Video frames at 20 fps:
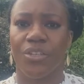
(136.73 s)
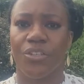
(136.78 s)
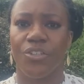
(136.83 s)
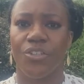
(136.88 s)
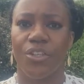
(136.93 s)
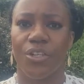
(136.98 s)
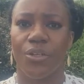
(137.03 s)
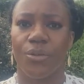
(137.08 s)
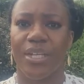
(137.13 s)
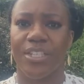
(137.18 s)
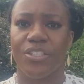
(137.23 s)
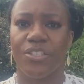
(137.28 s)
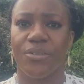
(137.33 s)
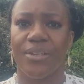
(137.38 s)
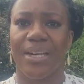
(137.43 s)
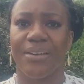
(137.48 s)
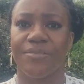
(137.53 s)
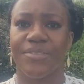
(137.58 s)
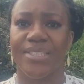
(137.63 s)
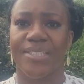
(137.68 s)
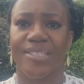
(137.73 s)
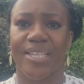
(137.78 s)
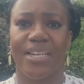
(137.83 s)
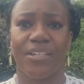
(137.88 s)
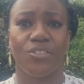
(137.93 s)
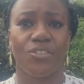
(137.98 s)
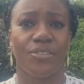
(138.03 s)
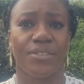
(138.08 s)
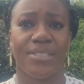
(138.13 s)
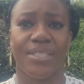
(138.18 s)
You know, and you have to
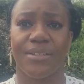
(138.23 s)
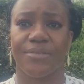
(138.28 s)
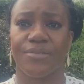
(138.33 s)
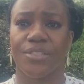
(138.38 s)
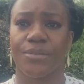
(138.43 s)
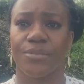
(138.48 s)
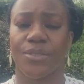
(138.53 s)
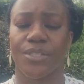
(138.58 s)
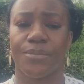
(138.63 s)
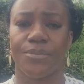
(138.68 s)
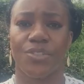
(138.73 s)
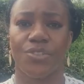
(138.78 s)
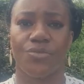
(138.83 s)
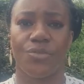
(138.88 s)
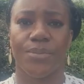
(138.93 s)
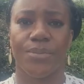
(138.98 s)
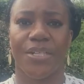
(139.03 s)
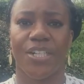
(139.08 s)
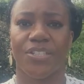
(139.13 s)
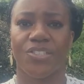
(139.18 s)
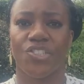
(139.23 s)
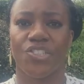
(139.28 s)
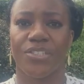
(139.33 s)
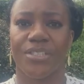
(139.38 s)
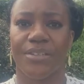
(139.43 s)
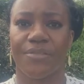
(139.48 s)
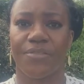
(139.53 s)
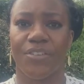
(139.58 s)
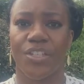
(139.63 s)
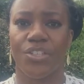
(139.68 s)
tell yourself sometimes and remind
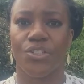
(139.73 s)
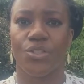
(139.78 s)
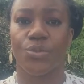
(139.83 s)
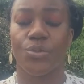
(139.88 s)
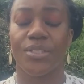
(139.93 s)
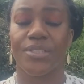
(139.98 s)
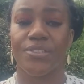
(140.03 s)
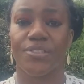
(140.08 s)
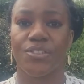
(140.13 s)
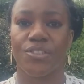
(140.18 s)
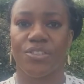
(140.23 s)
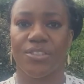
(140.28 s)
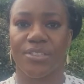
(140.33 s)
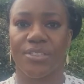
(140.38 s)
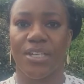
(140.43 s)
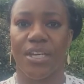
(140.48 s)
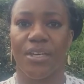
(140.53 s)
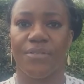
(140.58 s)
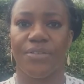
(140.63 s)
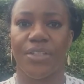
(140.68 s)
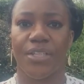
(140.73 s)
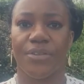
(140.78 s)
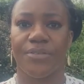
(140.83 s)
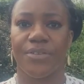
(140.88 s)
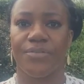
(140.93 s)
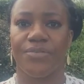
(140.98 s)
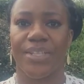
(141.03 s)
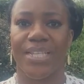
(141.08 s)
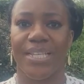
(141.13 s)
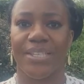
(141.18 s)
yourself that you deserve a
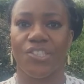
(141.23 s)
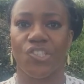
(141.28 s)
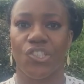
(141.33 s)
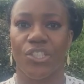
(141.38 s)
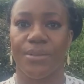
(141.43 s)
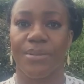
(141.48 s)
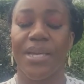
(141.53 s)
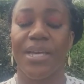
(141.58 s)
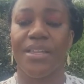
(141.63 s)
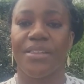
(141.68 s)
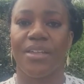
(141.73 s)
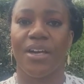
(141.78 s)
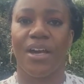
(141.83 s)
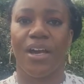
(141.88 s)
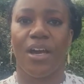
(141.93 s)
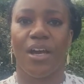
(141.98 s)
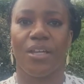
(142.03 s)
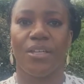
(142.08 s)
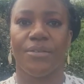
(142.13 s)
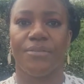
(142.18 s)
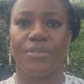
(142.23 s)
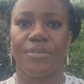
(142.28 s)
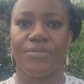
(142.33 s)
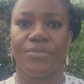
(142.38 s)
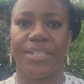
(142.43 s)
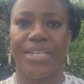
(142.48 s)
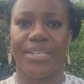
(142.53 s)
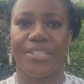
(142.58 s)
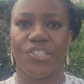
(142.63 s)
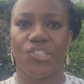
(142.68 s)
loving relationship. There are loving
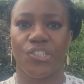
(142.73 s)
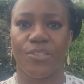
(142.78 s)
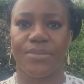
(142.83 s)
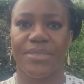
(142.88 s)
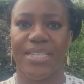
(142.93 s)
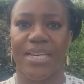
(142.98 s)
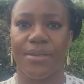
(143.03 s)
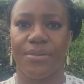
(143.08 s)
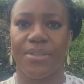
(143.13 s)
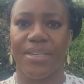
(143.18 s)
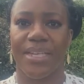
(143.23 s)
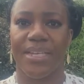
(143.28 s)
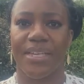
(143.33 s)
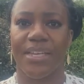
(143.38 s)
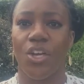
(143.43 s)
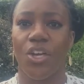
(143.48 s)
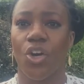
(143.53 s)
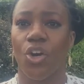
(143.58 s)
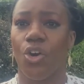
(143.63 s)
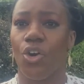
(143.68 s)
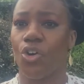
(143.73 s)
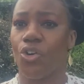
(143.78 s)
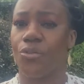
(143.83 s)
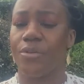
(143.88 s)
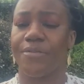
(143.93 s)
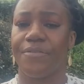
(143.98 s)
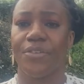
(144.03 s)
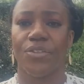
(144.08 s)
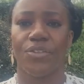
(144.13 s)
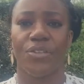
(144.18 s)
relationships out there.
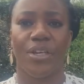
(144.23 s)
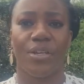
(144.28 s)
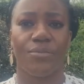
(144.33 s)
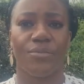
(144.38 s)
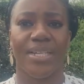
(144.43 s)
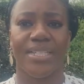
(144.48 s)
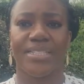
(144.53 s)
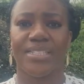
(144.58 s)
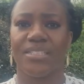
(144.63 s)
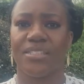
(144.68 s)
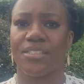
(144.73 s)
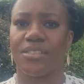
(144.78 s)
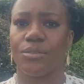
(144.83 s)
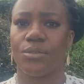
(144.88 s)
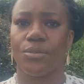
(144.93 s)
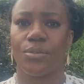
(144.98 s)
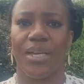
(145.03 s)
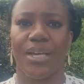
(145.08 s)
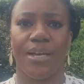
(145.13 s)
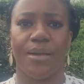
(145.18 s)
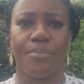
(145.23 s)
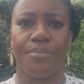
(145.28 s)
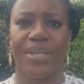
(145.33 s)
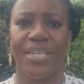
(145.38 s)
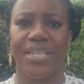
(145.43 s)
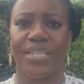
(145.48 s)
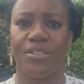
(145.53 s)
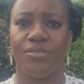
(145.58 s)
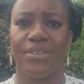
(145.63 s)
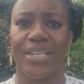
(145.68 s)
Or if you're not ready to
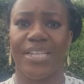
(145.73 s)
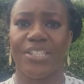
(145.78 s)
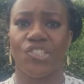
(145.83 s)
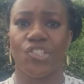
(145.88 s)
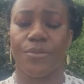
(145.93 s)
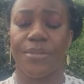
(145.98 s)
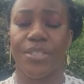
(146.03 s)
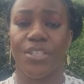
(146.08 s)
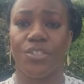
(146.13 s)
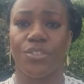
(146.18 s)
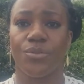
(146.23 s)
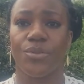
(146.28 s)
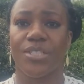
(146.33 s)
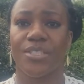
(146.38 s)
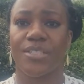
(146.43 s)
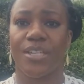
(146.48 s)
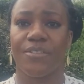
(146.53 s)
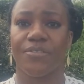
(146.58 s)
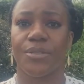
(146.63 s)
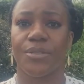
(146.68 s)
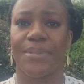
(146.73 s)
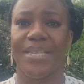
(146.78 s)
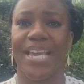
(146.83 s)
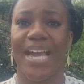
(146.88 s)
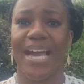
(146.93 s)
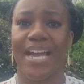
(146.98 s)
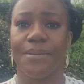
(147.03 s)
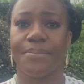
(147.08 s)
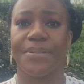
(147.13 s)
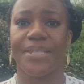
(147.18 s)
be in a relationship, that you deserve to be
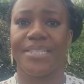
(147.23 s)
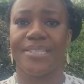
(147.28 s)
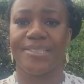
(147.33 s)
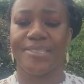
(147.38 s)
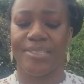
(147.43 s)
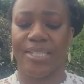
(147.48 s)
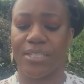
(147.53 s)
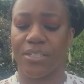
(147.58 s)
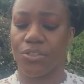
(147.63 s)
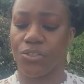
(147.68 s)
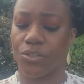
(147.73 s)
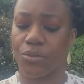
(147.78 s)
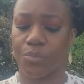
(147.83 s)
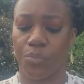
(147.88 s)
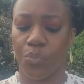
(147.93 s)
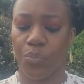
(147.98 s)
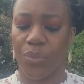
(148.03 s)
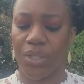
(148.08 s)
happily single.